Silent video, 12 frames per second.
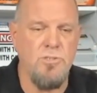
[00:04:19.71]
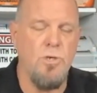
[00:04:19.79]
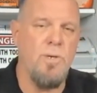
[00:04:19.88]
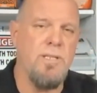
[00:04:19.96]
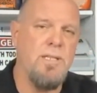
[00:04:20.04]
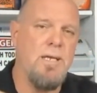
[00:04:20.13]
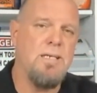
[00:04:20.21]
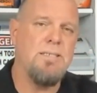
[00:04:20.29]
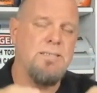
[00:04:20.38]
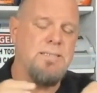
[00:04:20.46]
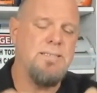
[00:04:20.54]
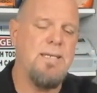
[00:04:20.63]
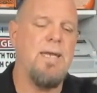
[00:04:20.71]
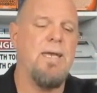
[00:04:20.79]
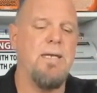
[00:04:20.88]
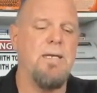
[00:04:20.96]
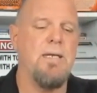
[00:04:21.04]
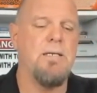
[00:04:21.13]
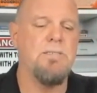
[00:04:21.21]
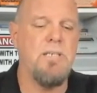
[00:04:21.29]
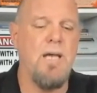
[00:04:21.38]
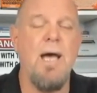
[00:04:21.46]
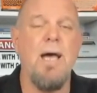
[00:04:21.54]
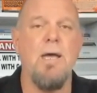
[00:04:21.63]
So it does take
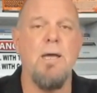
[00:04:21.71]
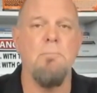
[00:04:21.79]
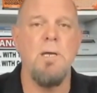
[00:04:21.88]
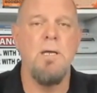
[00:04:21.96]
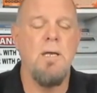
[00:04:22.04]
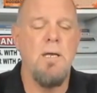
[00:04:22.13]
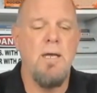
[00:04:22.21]
time